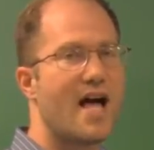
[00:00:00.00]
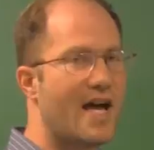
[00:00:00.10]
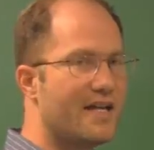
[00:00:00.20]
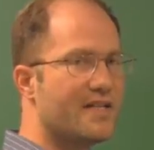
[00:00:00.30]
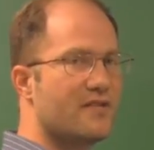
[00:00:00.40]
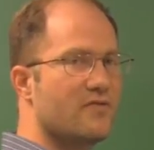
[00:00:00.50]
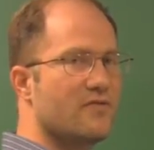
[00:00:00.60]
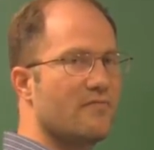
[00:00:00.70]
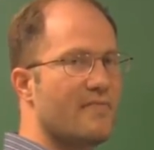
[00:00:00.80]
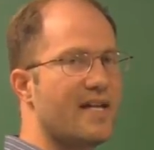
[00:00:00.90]
I need
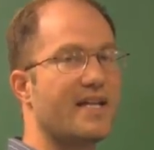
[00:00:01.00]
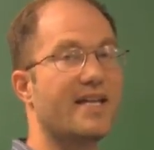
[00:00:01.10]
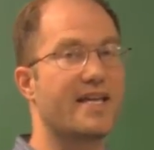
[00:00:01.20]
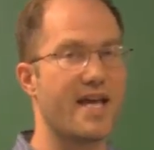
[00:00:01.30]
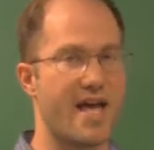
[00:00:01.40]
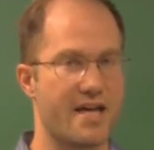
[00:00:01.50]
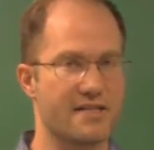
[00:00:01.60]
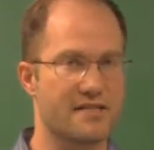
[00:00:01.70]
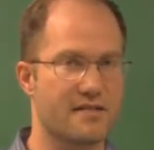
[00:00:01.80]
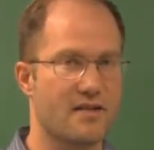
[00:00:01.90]
to make a
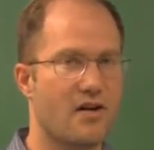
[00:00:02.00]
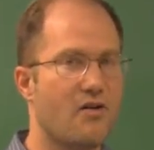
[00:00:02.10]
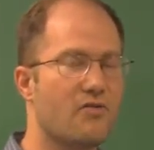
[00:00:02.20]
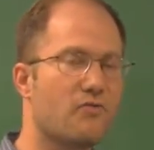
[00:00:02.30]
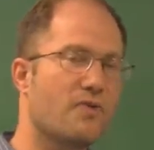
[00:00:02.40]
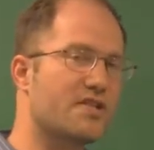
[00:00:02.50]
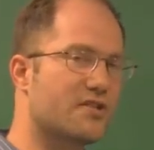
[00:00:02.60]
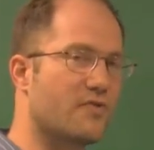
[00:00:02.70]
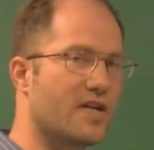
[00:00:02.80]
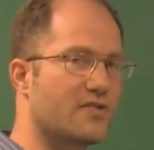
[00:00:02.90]
guess on which
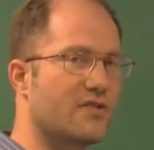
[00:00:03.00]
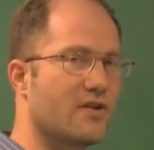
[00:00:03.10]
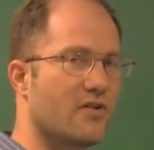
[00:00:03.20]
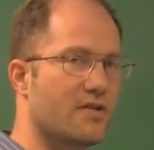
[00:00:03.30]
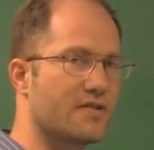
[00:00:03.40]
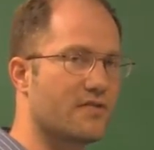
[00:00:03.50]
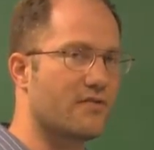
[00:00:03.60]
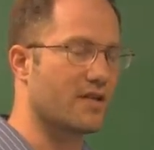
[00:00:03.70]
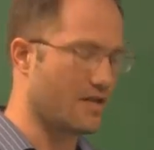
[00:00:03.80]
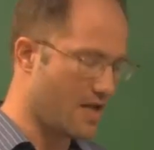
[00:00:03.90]
direction the current's
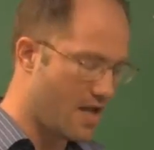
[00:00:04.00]
going.